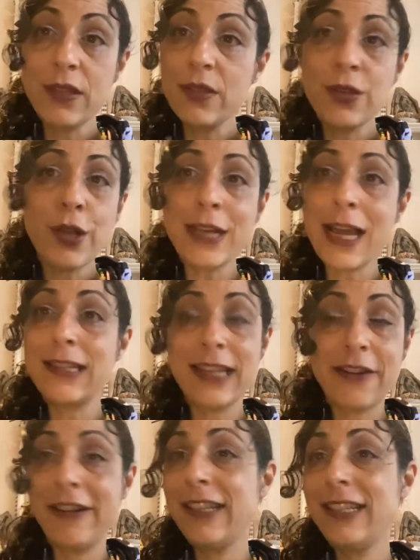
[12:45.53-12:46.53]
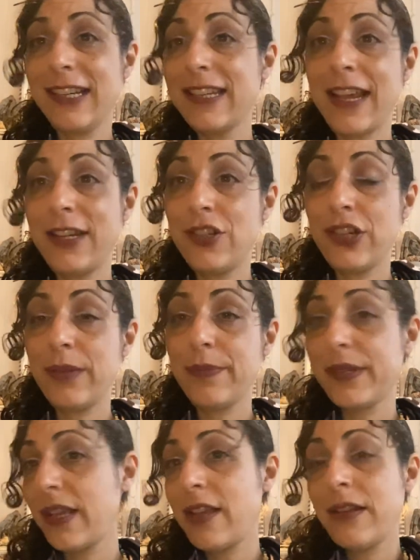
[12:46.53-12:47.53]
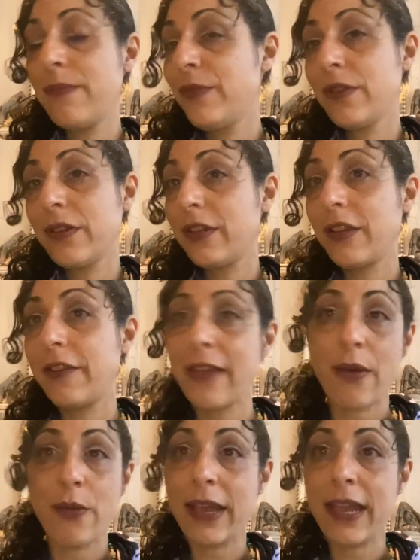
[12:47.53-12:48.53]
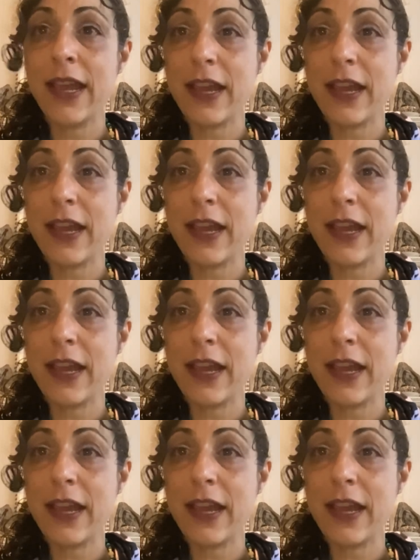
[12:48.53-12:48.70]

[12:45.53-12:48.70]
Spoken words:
Totalitarian dictatorships. And I'm not going to go that way.